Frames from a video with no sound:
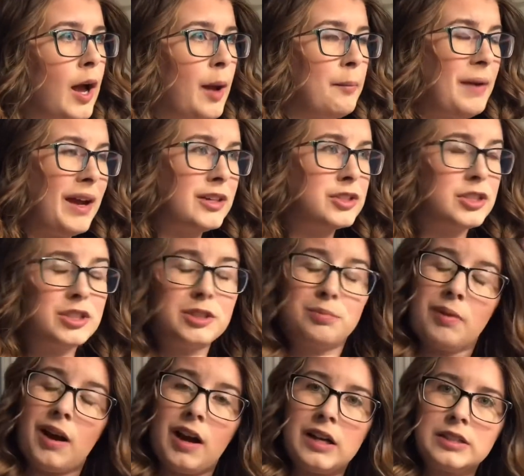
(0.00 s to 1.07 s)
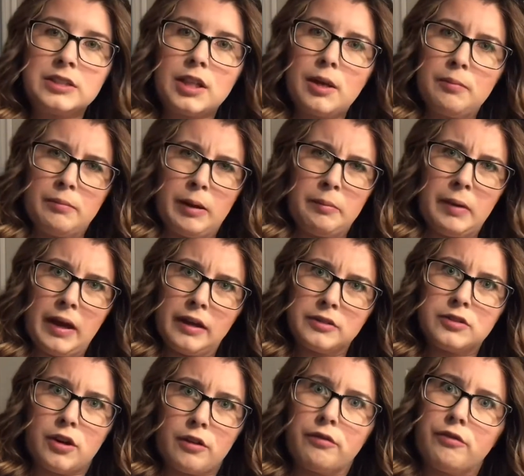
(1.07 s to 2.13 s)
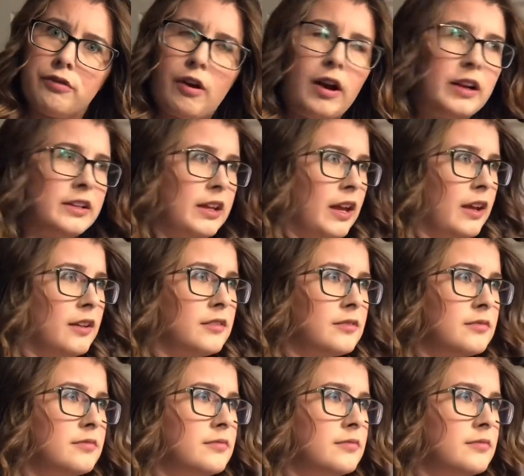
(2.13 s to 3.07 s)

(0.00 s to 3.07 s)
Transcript: I'm actually surprised my bangs aren't fried yet.